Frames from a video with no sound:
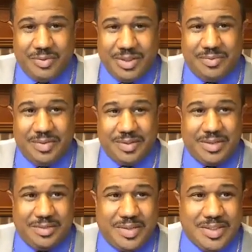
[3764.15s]
if,
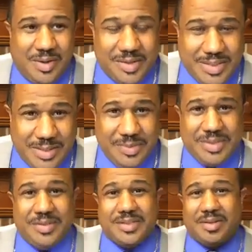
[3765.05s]
if, if He's going to deal
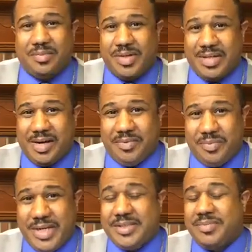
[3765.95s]
with you, there's going to be
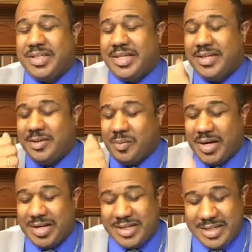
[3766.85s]
confirmation. But again,
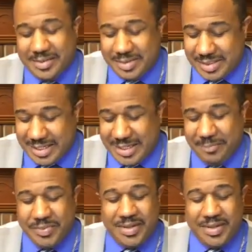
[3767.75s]
nobody can ever say,